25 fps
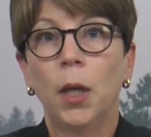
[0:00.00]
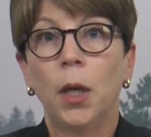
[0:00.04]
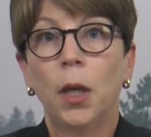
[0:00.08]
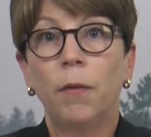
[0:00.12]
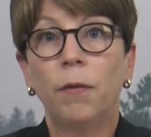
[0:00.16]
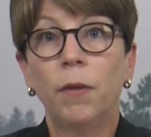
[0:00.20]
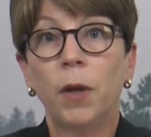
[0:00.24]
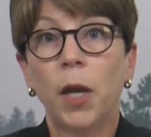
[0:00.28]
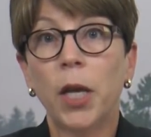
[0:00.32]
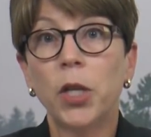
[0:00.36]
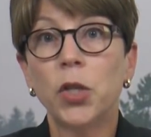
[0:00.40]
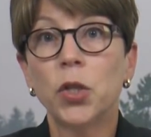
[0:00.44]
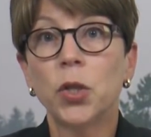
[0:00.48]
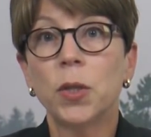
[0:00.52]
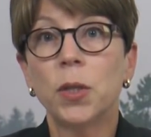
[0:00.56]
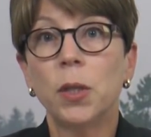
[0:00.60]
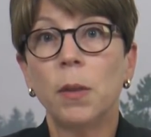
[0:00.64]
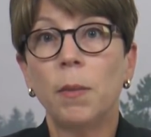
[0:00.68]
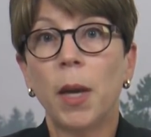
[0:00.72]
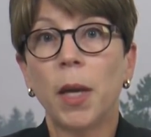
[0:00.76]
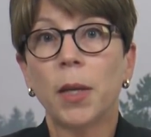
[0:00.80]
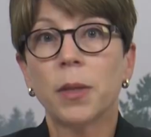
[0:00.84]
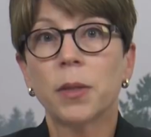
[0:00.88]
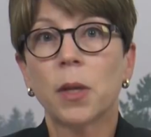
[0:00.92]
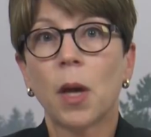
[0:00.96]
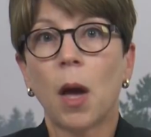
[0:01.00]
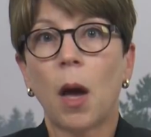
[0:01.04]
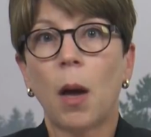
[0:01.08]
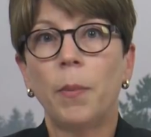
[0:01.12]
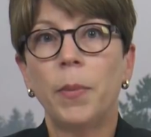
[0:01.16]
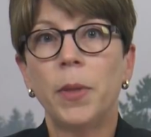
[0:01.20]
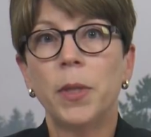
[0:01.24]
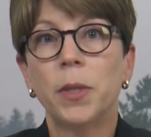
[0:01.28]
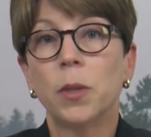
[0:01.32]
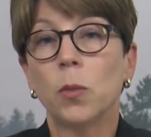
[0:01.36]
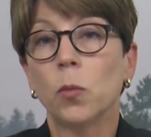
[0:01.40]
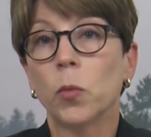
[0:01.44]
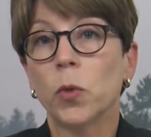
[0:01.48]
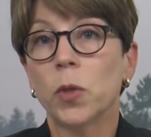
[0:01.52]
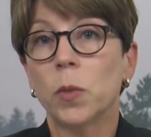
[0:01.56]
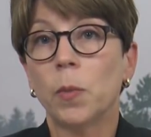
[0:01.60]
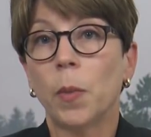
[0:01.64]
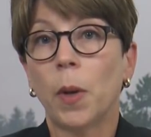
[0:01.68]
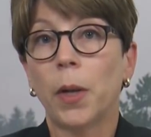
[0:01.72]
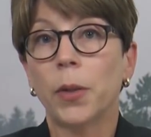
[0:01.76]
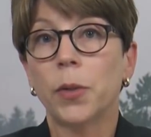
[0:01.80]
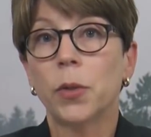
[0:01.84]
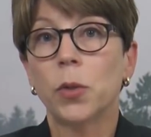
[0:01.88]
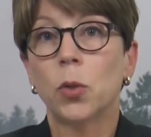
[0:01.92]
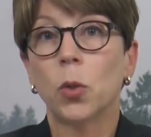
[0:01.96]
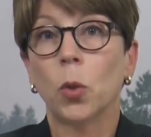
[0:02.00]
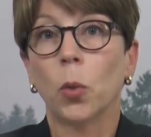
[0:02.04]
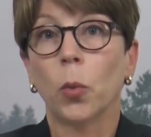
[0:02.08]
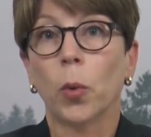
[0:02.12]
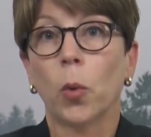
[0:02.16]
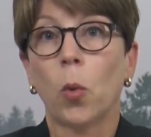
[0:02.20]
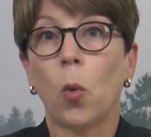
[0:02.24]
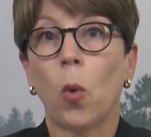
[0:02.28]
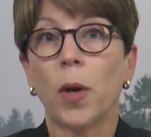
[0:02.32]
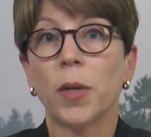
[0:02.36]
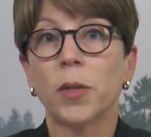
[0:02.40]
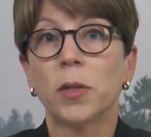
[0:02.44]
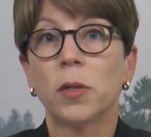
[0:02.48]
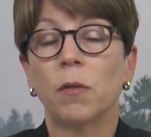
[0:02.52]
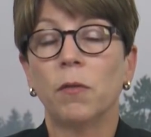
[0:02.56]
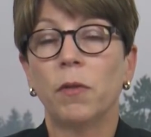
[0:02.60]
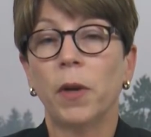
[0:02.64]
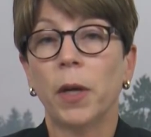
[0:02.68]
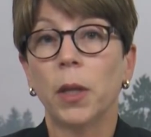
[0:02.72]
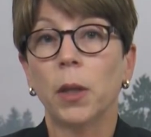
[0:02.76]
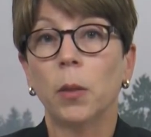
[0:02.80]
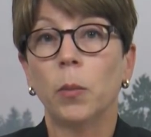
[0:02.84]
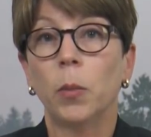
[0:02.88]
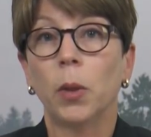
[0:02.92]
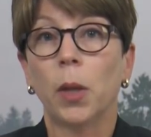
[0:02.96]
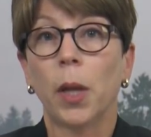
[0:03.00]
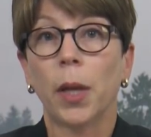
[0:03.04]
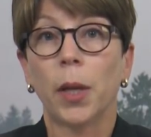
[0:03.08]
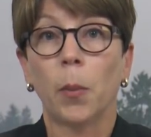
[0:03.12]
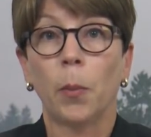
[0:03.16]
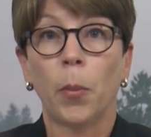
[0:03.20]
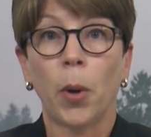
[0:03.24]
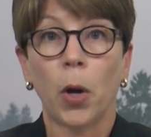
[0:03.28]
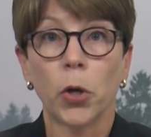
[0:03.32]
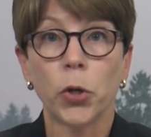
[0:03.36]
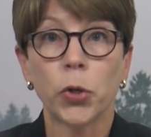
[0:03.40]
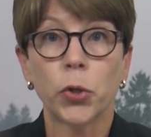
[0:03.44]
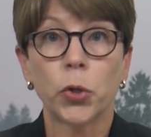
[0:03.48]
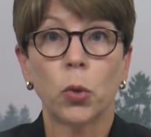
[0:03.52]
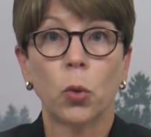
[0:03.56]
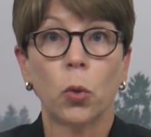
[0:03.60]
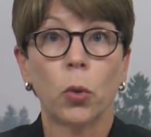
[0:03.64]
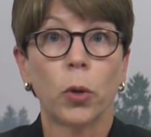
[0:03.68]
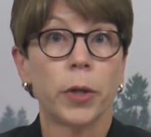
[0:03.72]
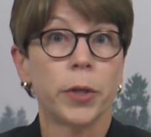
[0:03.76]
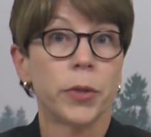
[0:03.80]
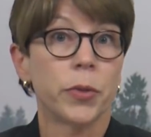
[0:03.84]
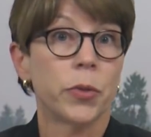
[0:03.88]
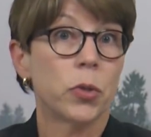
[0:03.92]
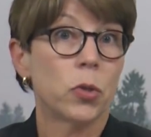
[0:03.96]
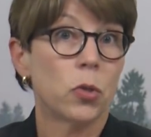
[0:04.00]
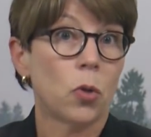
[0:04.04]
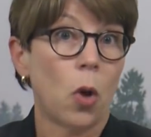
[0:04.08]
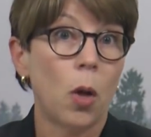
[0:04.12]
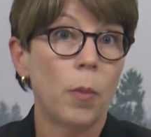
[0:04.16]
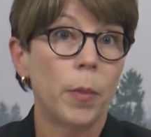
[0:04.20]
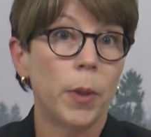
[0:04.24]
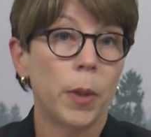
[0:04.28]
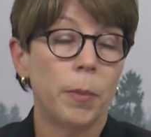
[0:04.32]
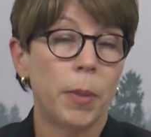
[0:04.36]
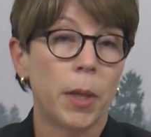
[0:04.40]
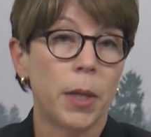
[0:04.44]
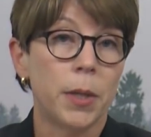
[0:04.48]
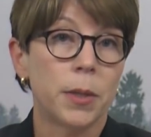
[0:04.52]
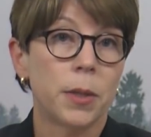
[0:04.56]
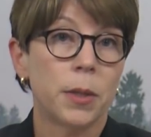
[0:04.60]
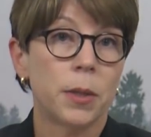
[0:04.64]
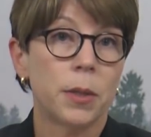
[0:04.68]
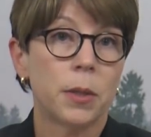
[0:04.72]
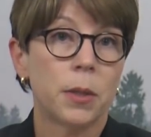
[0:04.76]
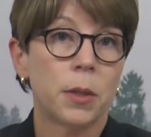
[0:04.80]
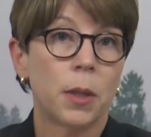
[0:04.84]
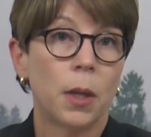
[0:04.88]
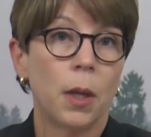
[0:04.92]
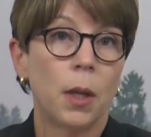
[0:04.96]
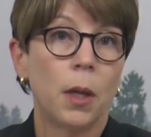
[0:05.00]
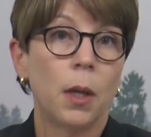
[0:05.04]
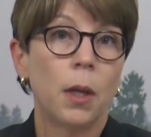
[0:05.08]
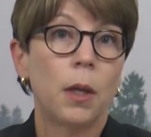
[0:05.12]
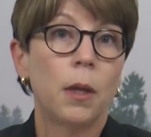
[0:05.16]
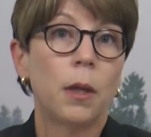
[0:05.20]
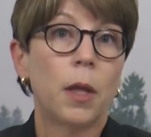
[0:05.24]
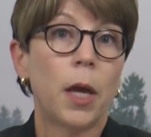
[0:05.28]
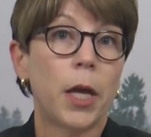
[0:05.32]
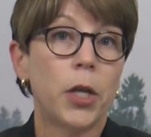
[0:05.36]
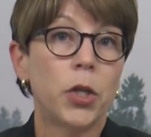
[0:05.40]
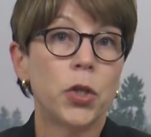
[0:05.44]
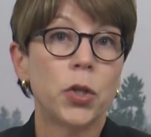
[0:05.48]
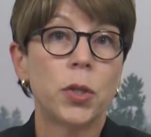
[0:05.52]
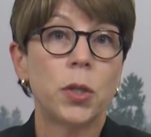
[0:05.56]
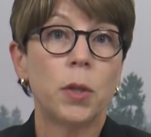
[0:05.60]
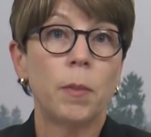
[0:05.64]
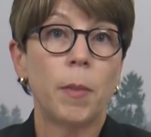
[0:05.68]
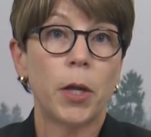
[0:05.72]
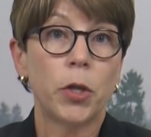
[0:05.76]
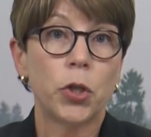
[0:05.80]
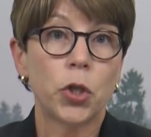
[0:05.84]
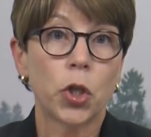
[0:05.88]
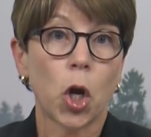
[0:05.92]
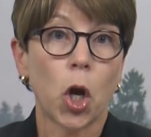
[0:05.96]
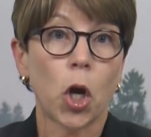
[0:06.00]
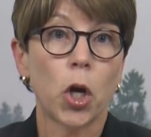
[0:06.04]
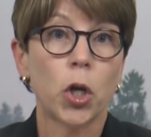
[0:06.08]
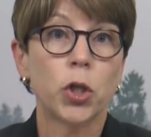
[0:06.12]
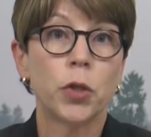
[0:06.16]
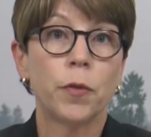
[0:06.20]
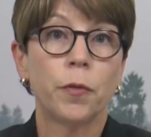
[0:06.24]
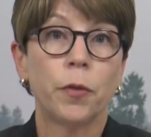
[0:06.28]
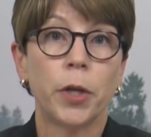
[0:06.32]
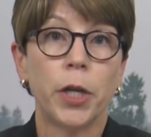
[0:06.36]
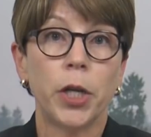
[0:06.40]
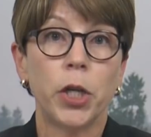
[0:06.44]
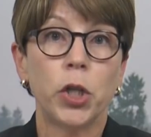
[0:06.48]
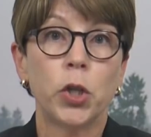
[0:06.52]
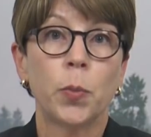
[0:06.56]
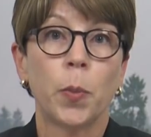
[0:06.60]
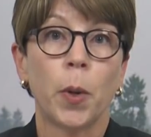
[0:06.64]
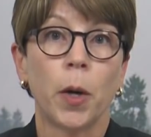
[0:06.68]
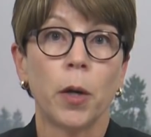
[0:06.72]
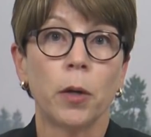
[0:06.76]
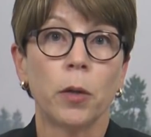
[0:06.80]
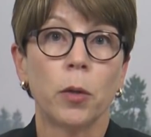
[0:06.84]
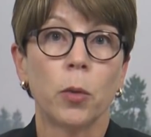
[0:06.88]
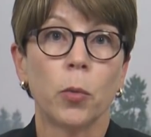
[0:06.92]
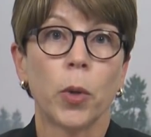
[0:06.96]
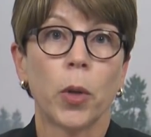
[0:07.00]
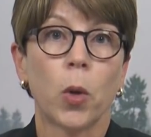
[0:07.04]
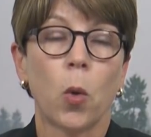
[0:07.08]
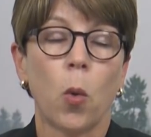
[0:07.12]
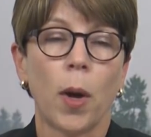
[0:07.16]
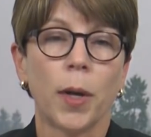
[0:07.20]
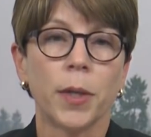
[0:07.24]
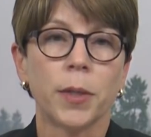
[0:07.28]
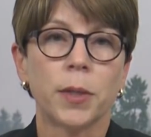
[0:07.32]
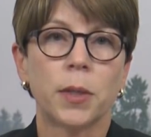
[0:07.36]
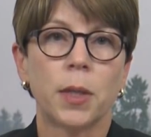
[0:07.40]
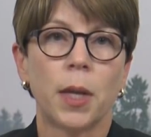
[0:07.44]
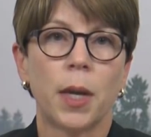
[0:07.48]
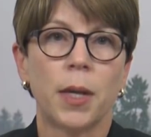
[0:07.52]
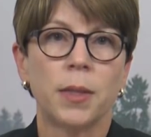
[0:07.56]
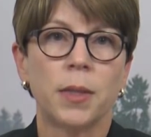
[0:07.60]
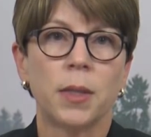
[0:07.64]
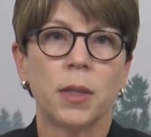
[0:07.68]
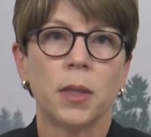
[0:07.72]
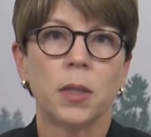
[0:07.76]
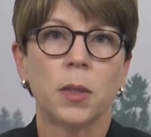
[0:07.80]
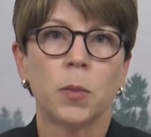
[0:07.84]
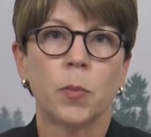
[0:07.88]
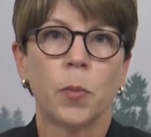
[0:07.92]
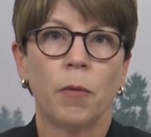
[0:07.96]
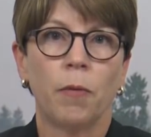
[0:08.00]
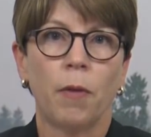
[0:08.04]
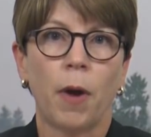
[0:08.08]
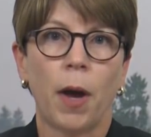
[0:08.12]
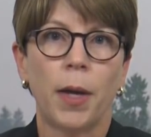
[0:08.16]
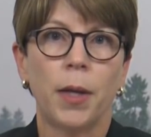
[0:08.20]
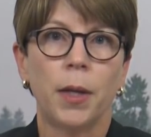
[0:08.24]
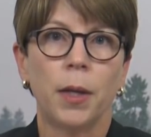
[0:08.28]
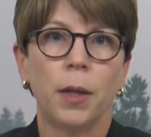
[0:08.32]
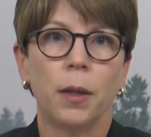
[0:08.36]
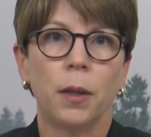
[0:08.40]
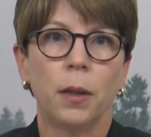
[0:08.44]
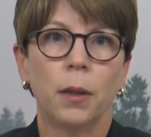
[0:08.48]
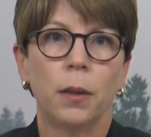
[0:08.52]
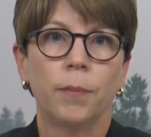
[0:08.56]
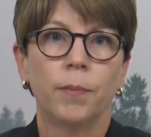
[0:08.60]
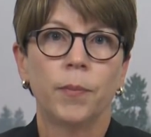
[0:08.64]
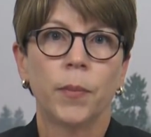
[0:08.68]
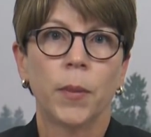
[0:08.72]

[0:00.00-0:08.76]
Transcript: If an agency makes copies in response to a request available on a partial or installment basis, the agency may charge for each part of the request as it is provided.